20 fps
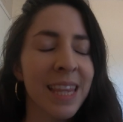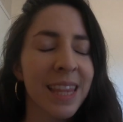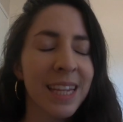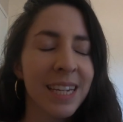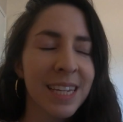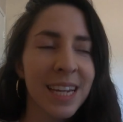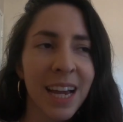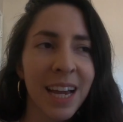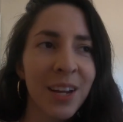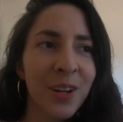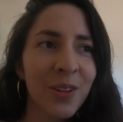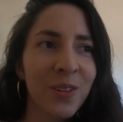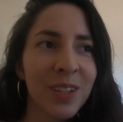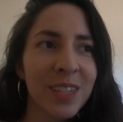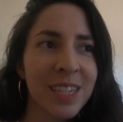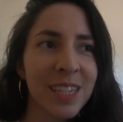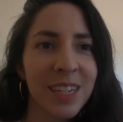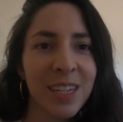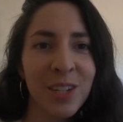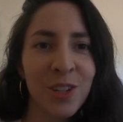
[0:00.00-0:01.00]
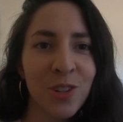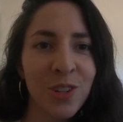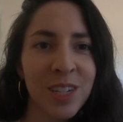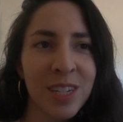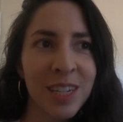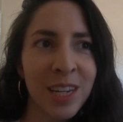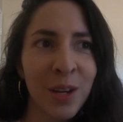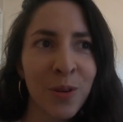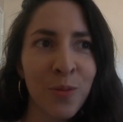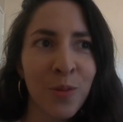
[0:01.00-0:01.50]
The title is an
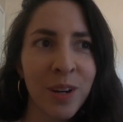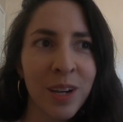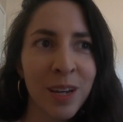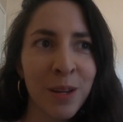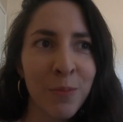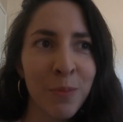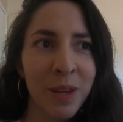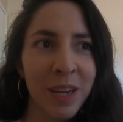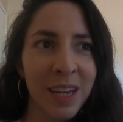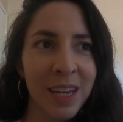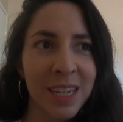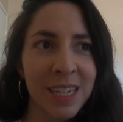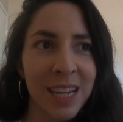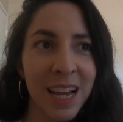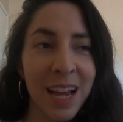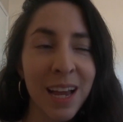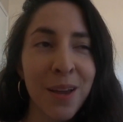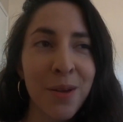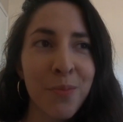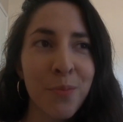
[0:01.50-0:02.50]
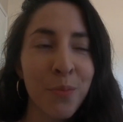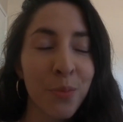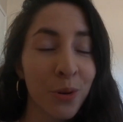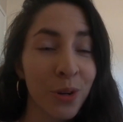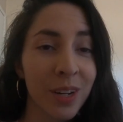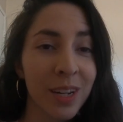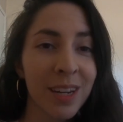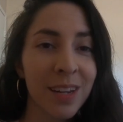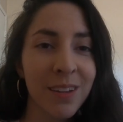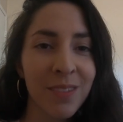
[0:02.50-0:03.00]
interesting one because I'm
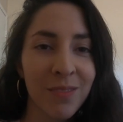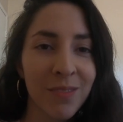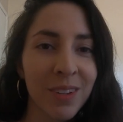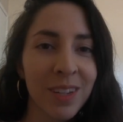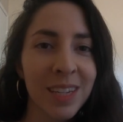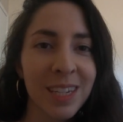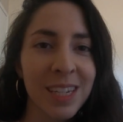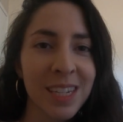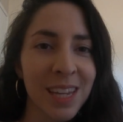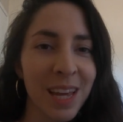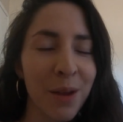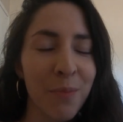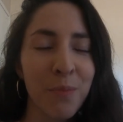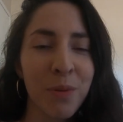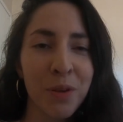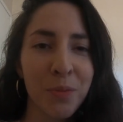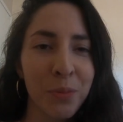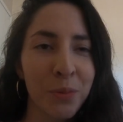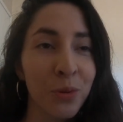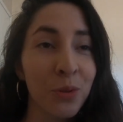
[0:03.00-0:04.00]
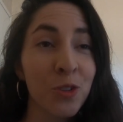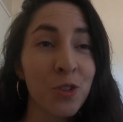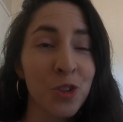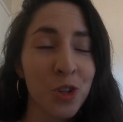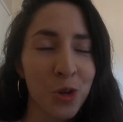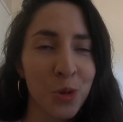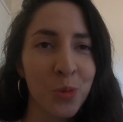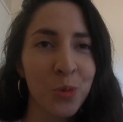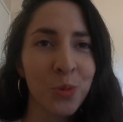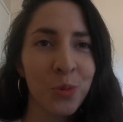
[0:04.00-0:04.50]
pretty convinced that people
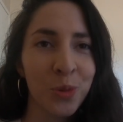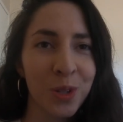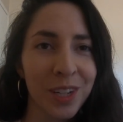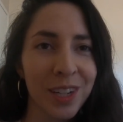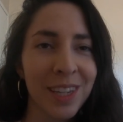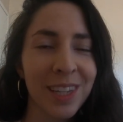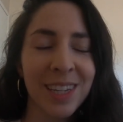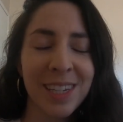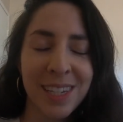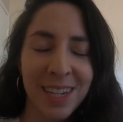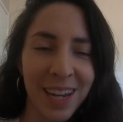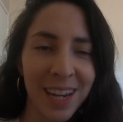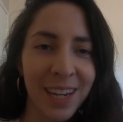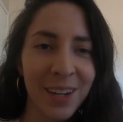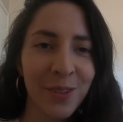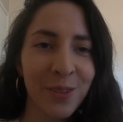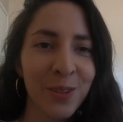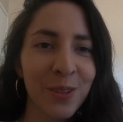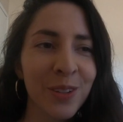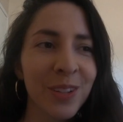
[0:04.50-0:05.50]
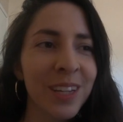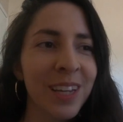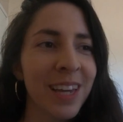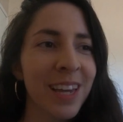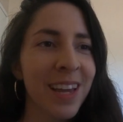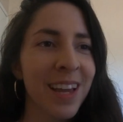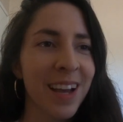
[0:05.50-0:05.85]
don't read the title.